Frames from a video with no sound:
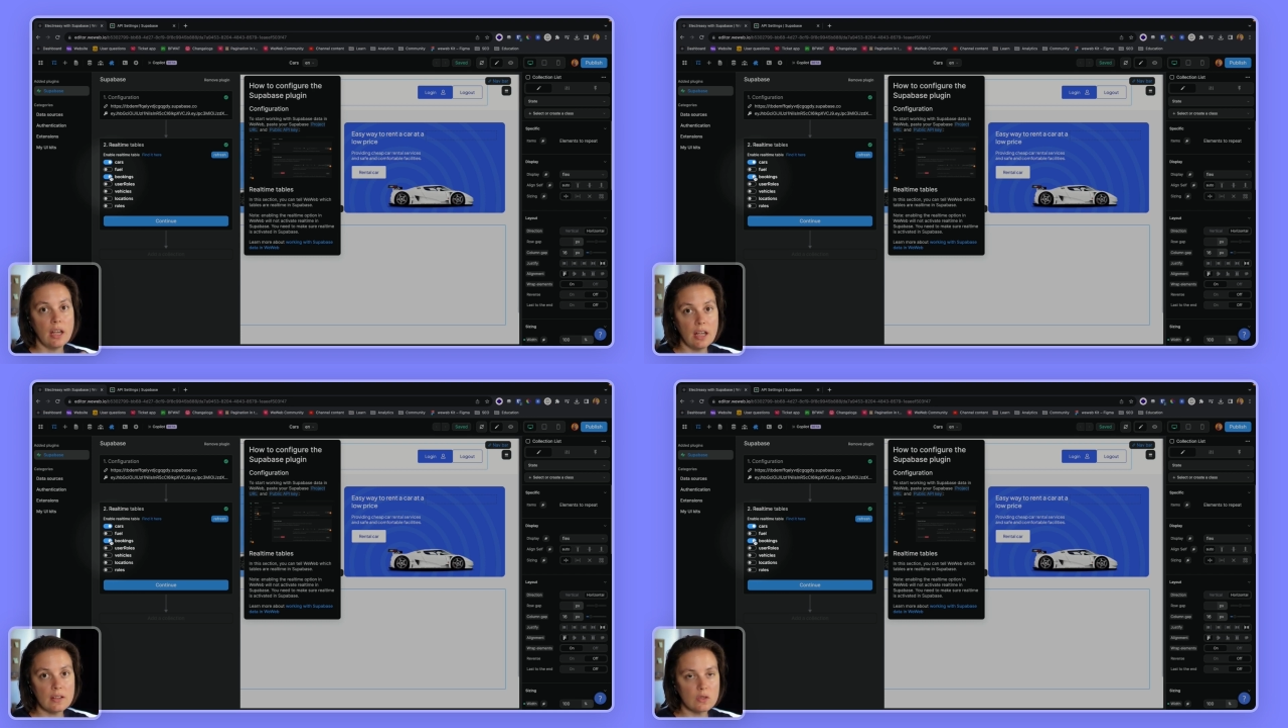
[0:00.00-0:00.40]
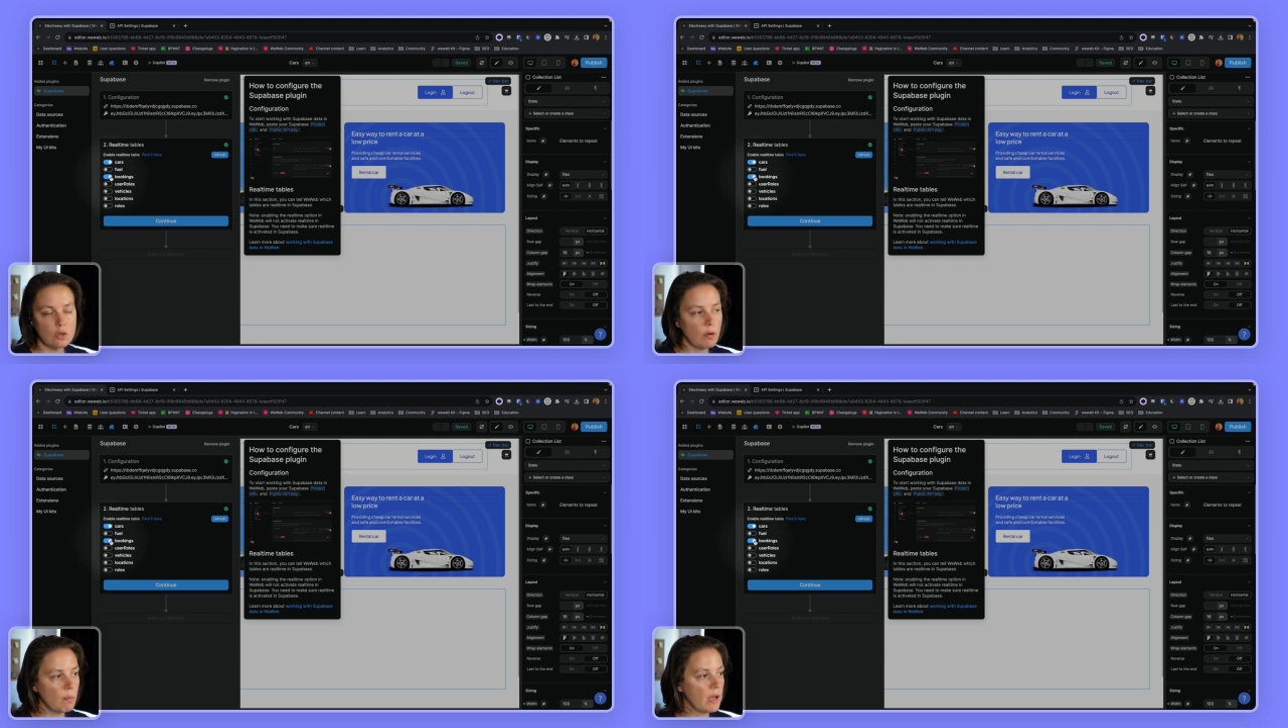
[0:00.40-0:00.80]
in
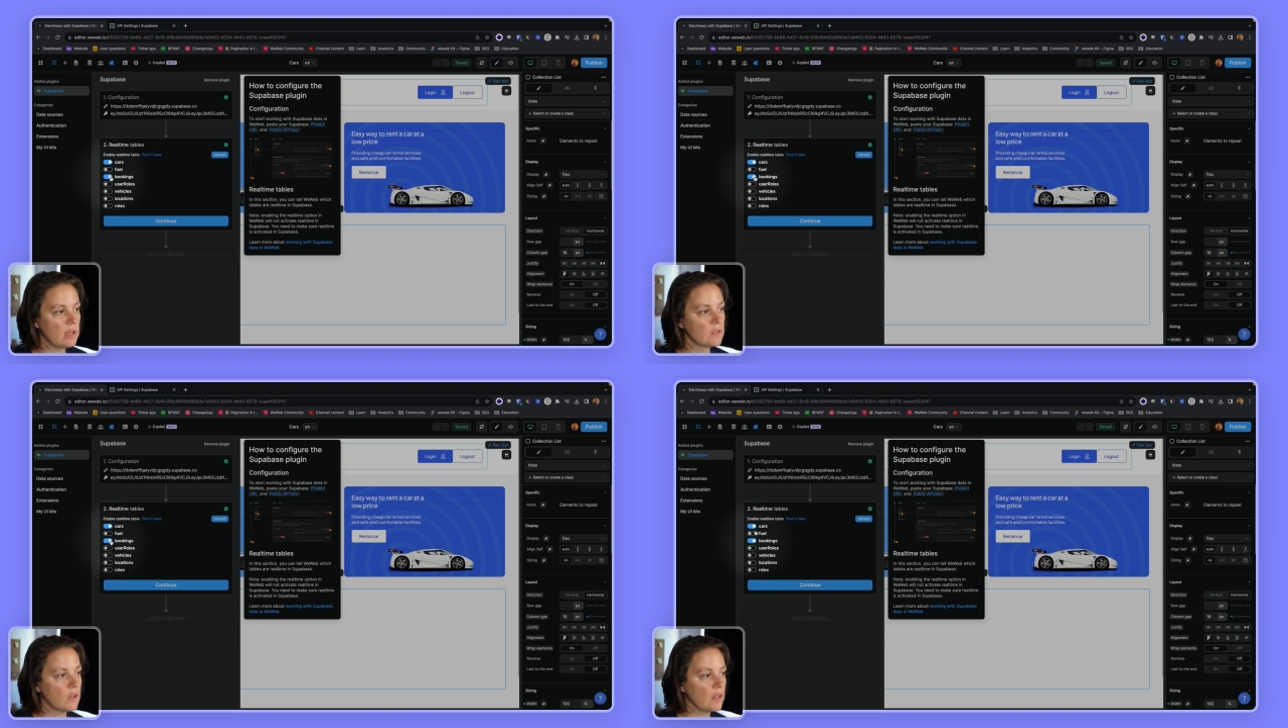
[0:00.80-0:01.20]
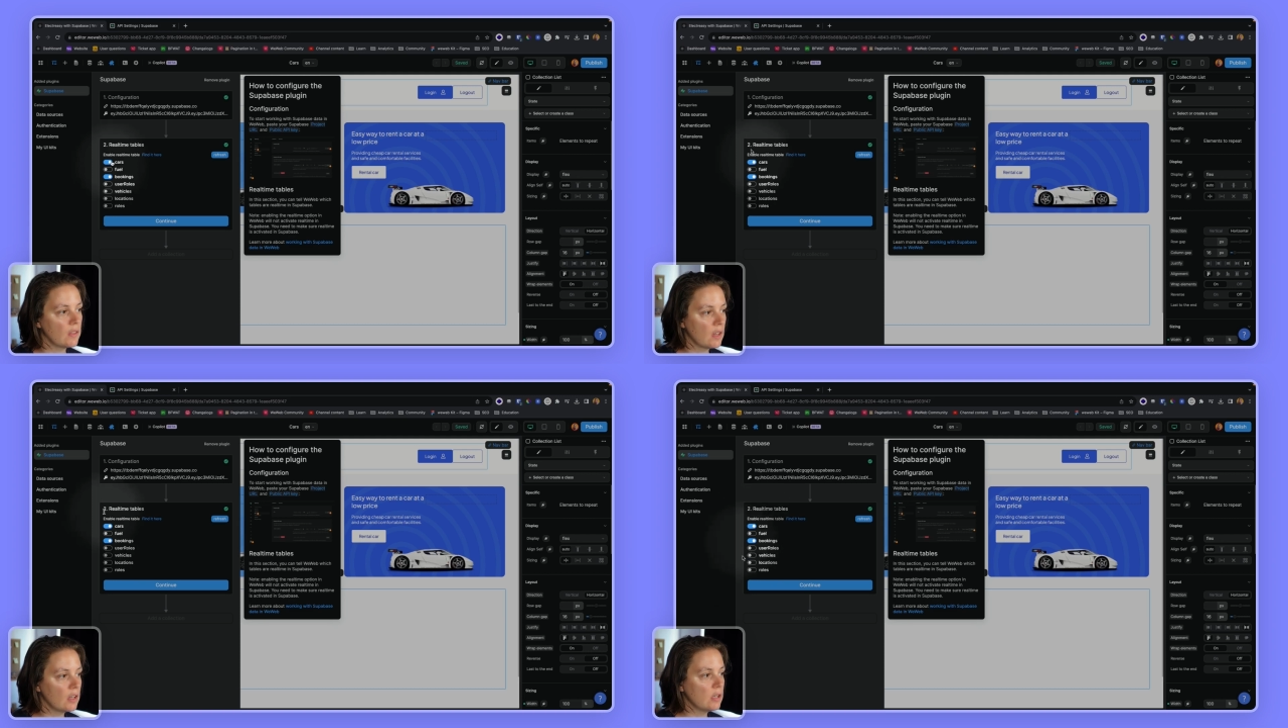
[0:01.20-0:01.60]
Supabase, and
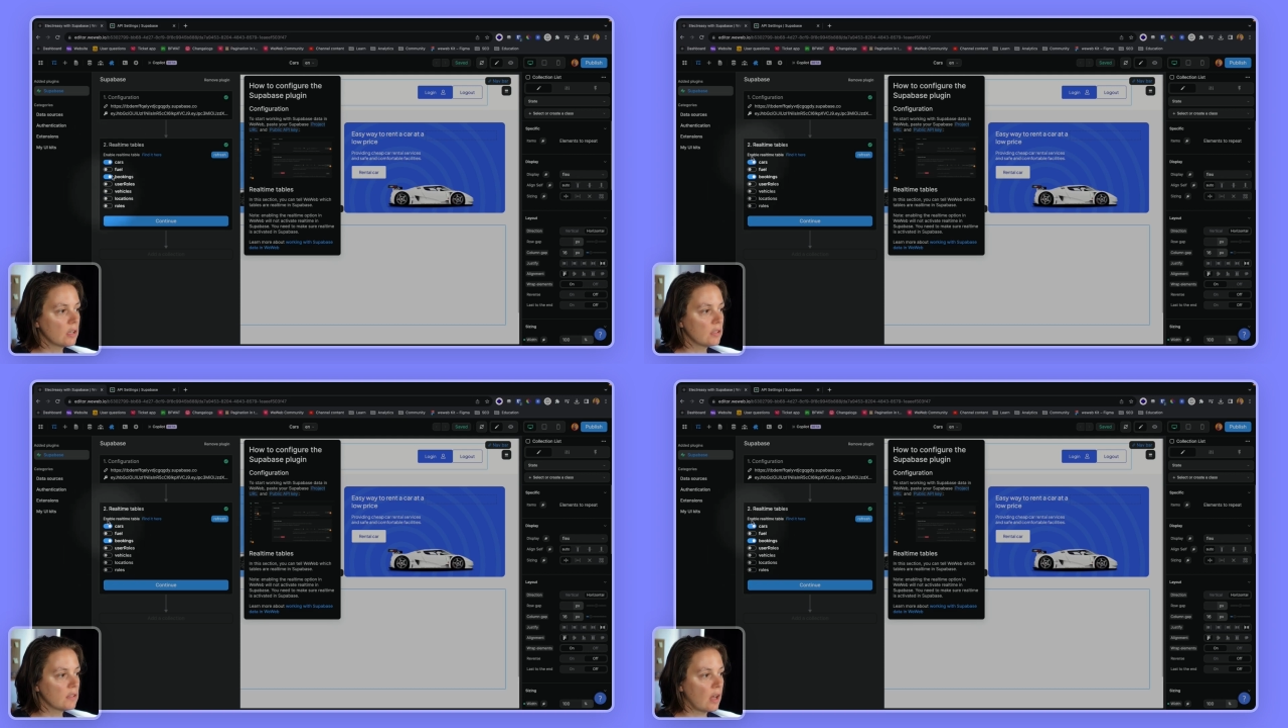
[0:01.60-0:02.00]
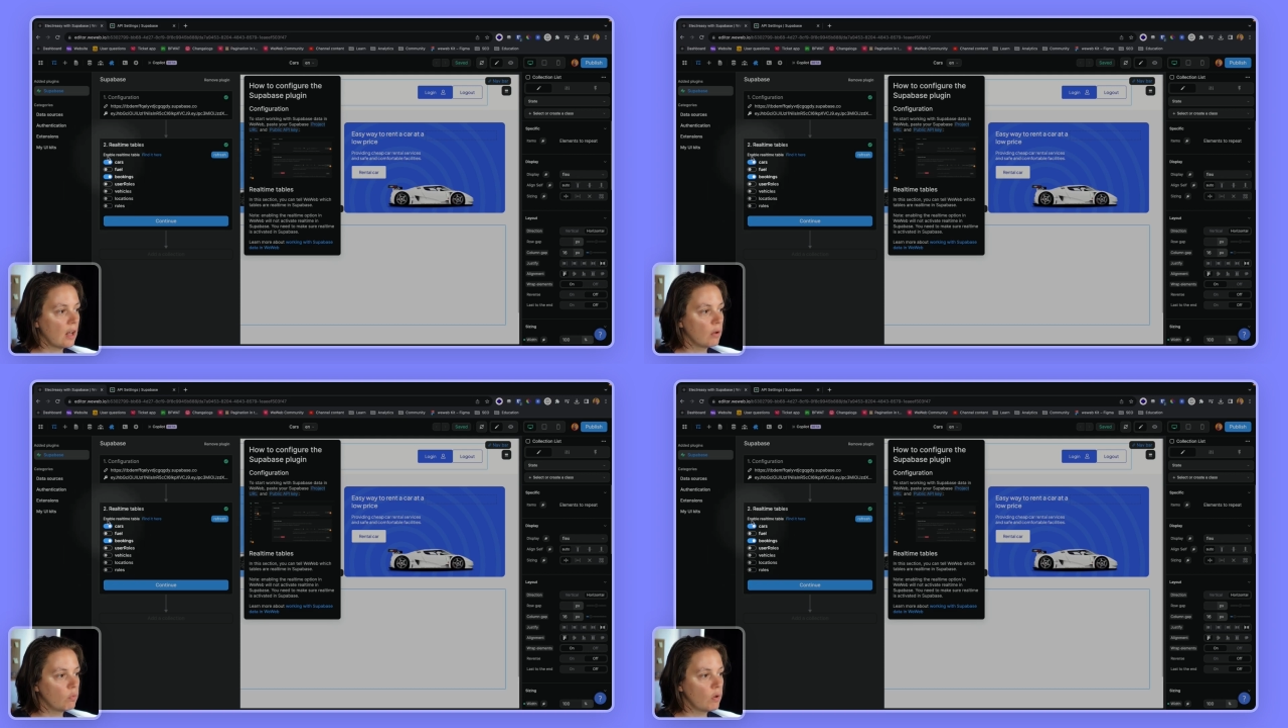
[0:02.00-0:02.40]
then you can
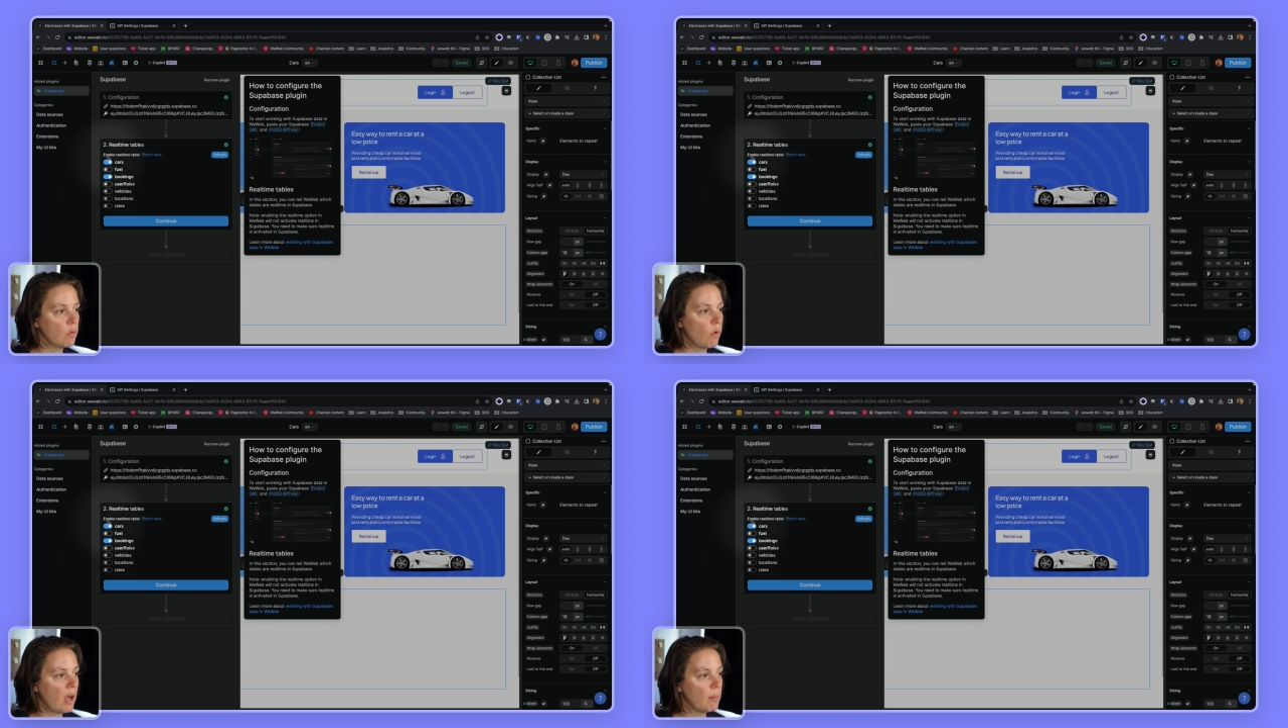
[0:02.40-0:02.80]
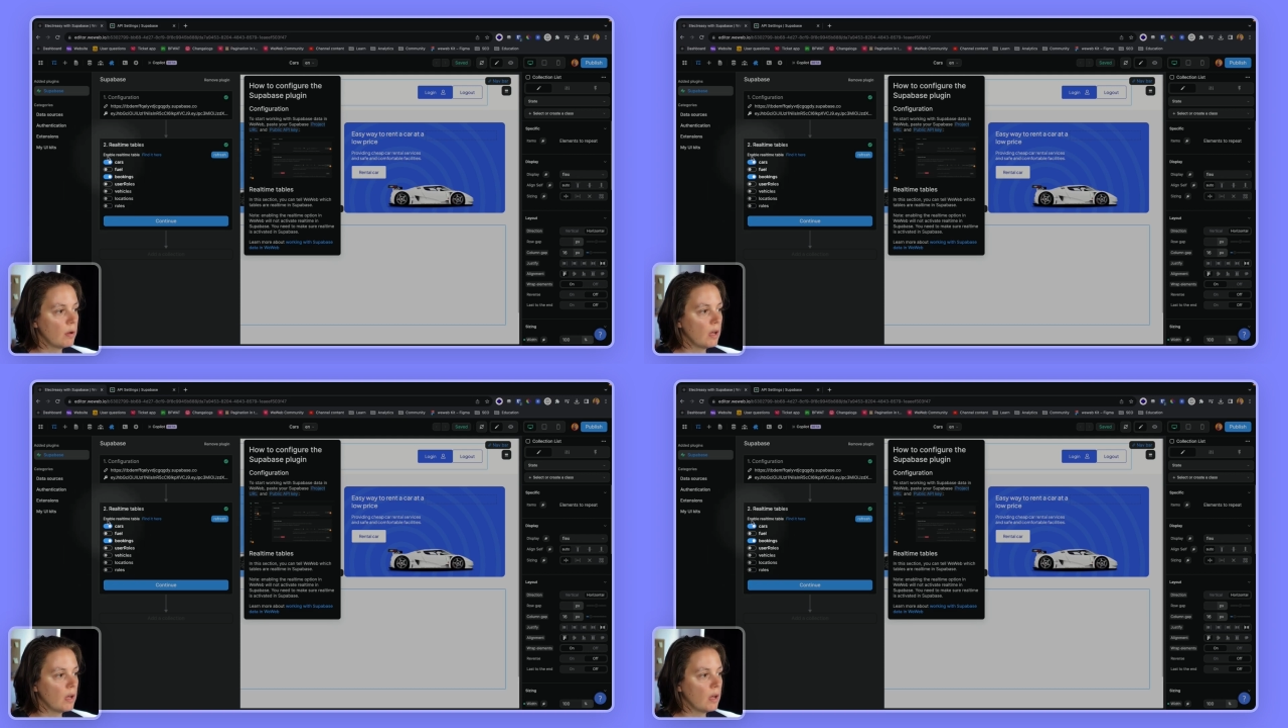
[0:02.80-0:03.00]
tell WeWeb